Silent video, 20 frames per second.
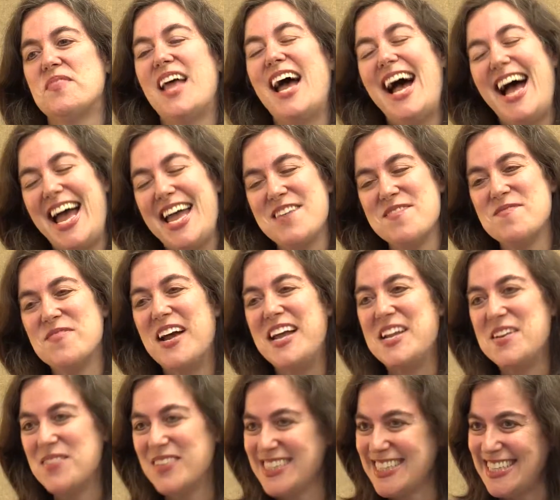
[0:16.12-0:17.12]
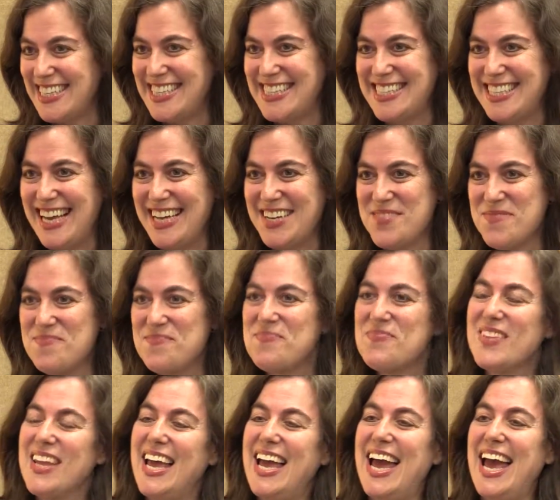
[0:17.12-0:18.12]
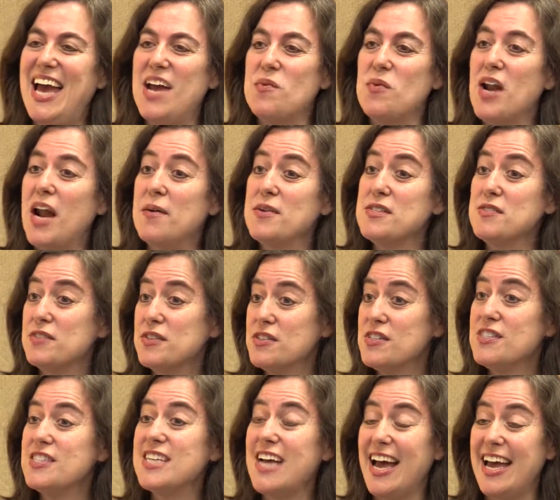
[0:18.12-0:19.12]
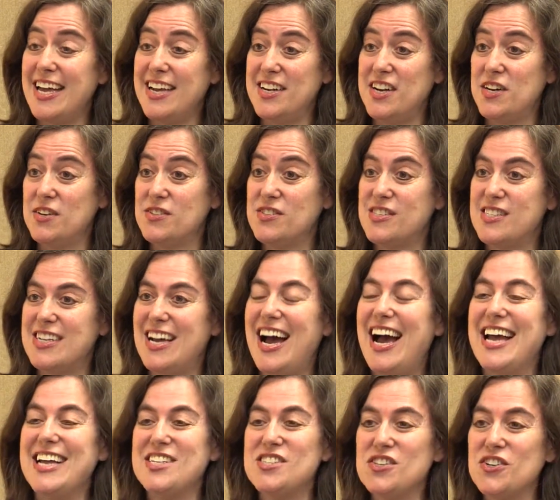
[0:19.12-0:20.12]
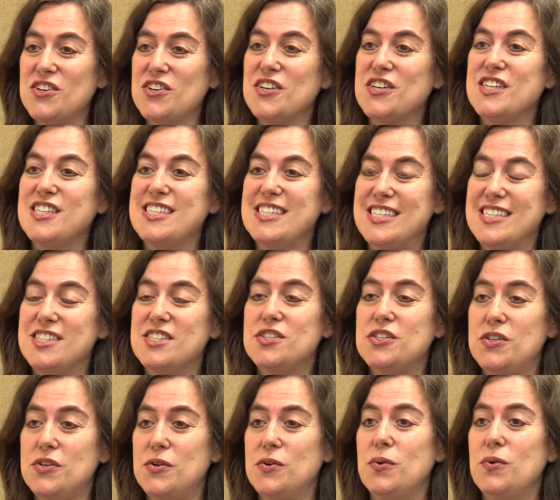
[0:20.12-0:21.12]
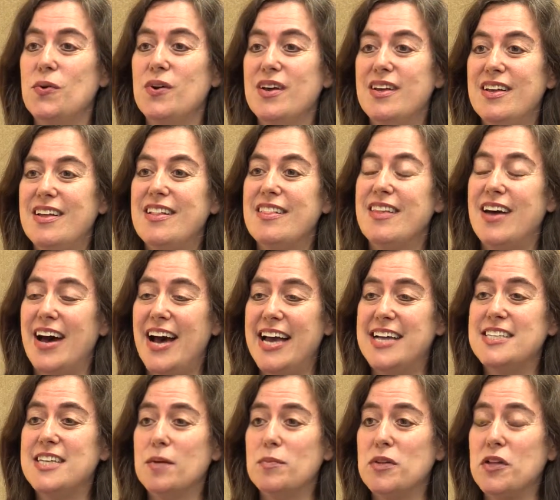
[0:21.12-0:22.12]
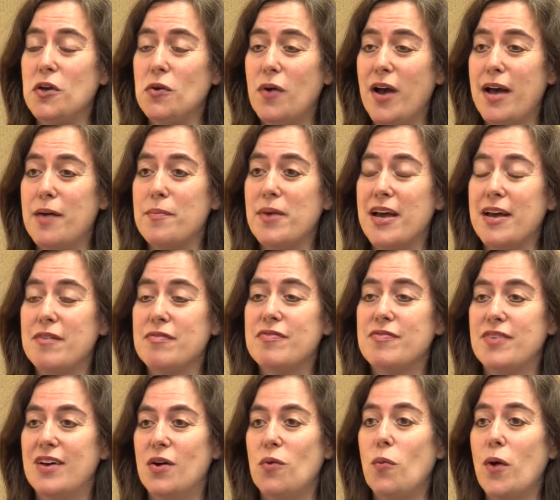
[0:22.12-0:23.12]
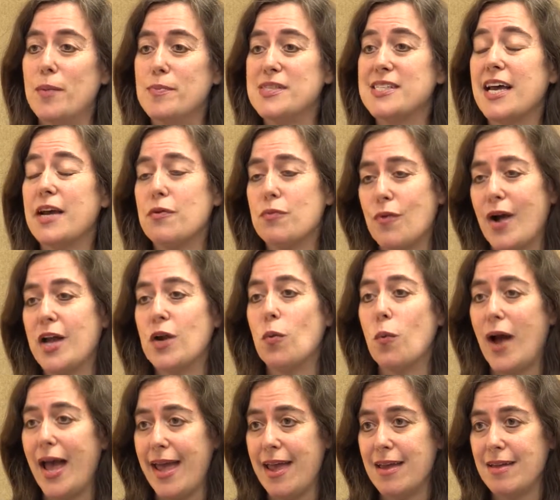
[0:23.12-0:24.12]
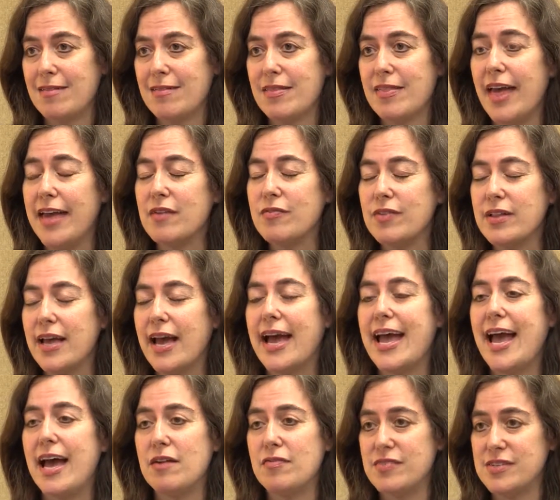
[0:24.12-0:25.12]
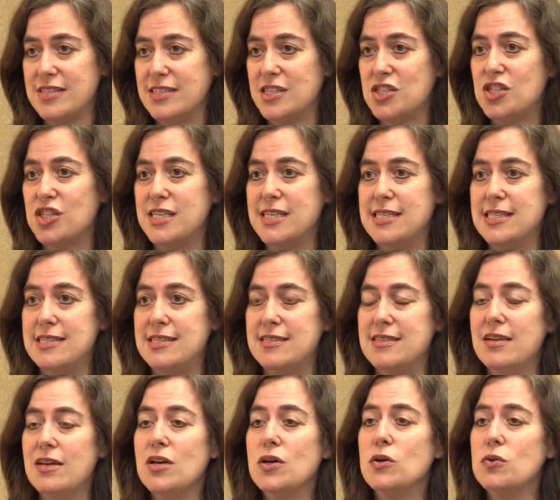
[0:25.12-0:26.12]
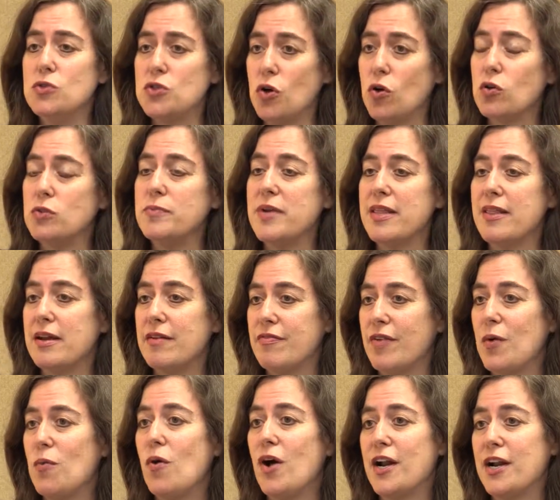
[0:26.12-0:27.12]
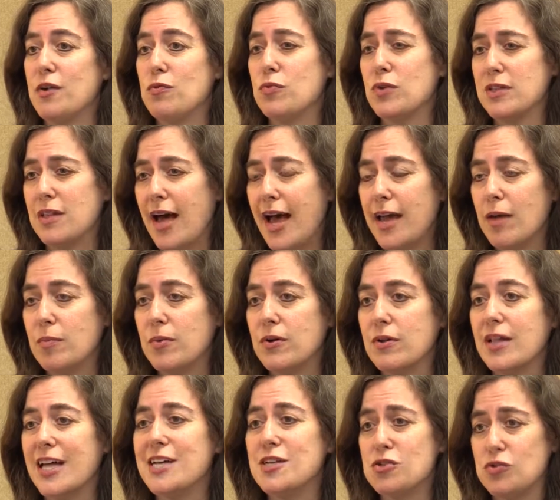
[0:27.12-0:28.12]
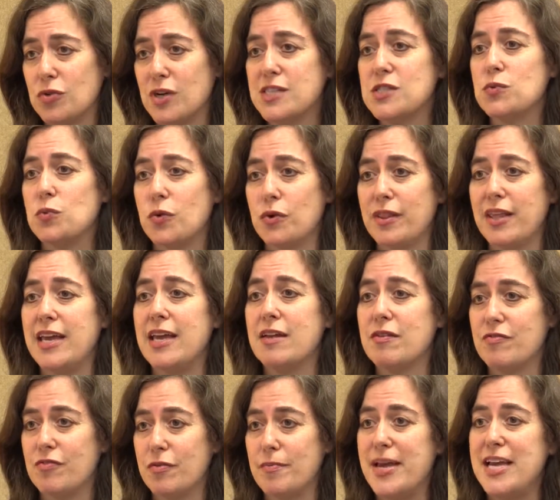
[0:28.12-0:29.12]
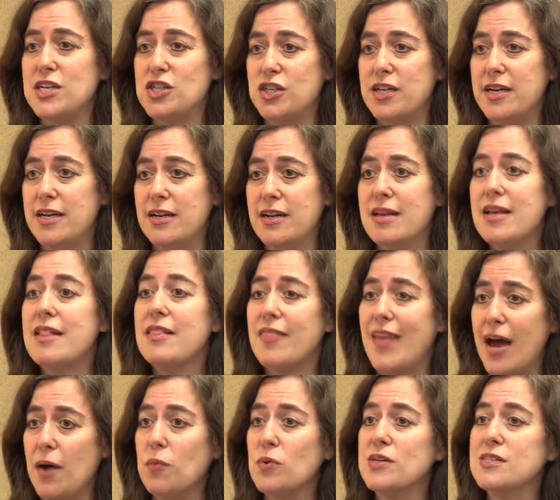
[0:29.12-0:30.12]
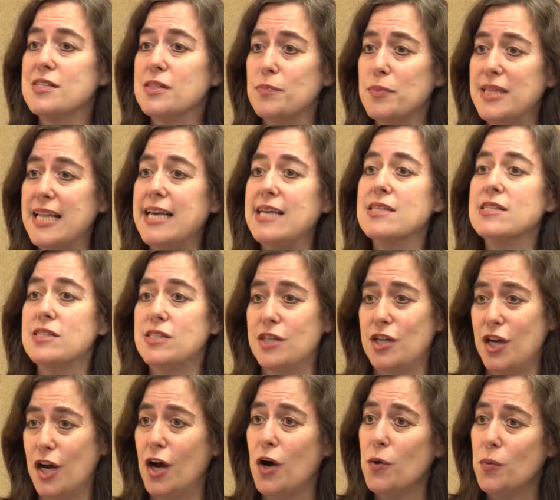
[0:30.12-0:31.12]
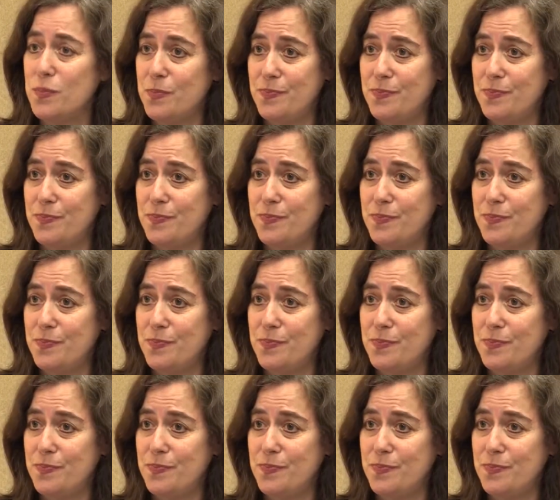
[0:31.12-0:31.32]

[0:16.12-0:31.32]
Hi, my name is Lisa, and when I was first diagnosed, I turned to the IWMF website right away. Thankfully, I had physicians who told me that if I wanted reliable and trustworthy information, that was the place to go.